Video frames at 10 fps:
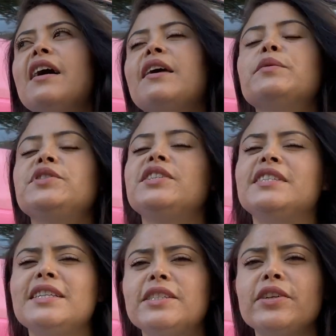It was just
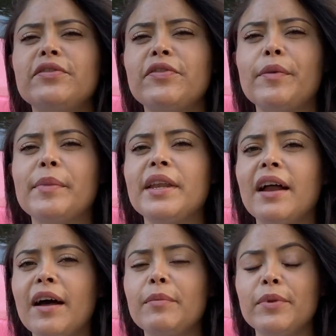easier for me to
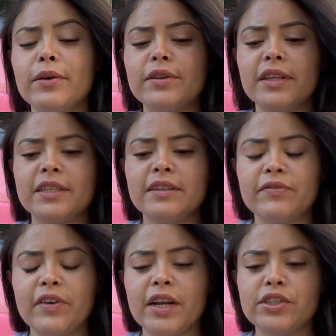upload the
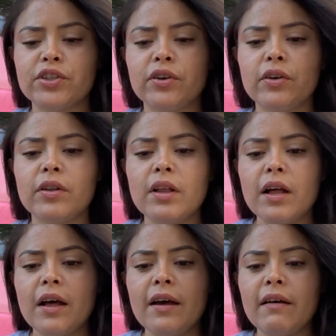differential
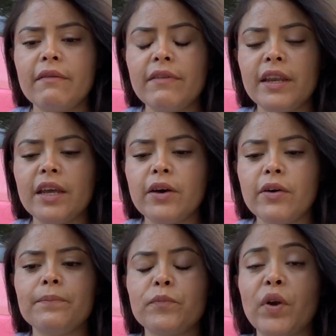
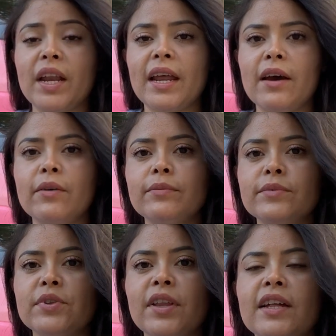video right now,
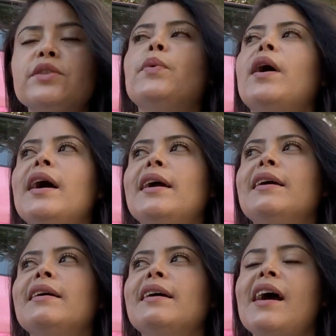so that's why
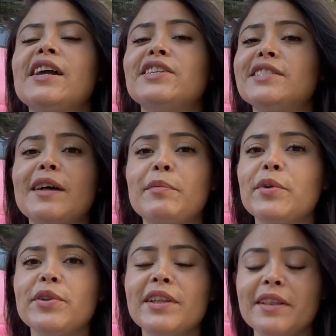I just
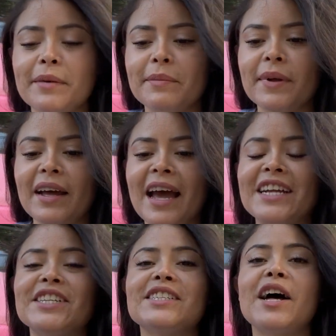uploaded
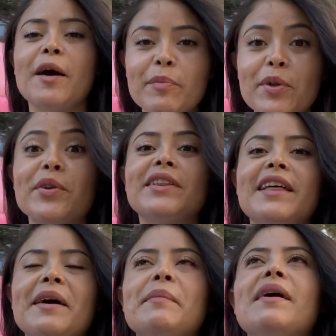
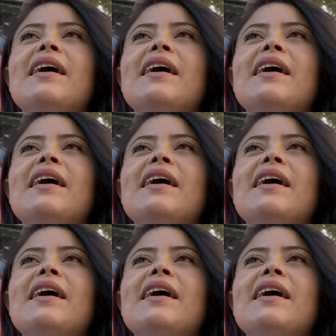them.